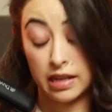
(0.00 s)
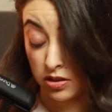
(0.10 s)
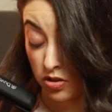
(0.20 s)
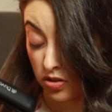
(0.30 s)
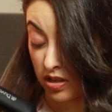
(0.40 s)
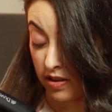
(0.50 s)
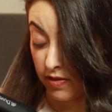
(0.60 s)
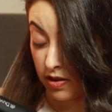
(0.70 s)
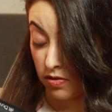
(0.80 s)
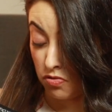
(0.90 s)
and just give
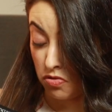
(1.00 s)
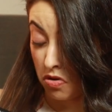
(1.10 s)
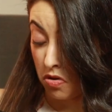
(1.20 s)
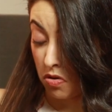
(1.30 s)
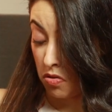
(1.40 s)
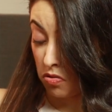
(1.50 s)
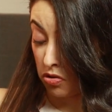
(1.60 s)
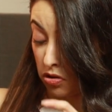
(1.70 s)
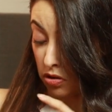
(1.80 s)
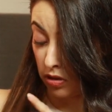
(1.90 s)
it no
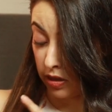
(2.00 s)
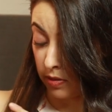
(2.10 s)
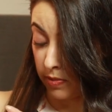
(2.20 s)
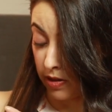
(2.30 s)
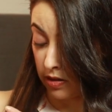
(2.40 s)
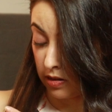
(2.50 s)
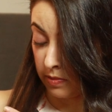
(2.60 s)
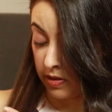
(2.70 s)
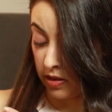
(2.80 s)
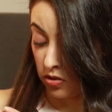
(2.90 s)
curl at the
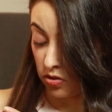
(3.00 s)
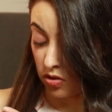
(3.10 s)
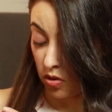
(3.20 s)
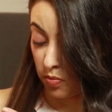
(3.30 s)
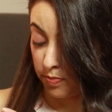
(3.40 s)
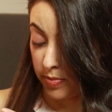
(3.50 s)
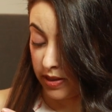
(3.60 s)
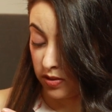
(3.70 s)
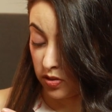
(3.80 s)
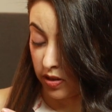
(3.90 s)
bottom and then just go
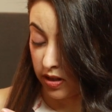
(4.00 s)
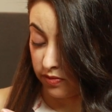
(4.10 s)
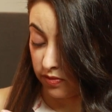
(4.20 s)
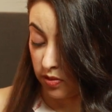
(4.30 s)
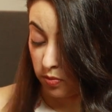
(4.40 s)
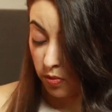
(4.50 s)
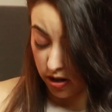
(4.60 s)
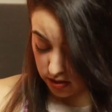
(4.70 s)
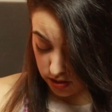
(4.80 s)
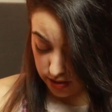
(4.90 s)
pin straight if you
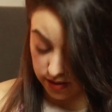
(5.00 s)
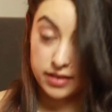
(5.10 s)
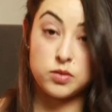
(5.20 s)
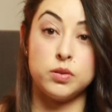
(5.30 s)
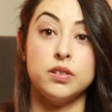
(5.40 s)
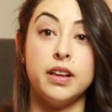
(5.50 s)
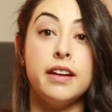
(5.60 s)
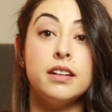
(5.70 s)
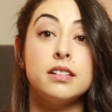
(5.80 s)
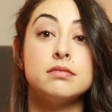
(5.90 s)
want and that's what you
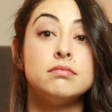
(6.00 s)
like.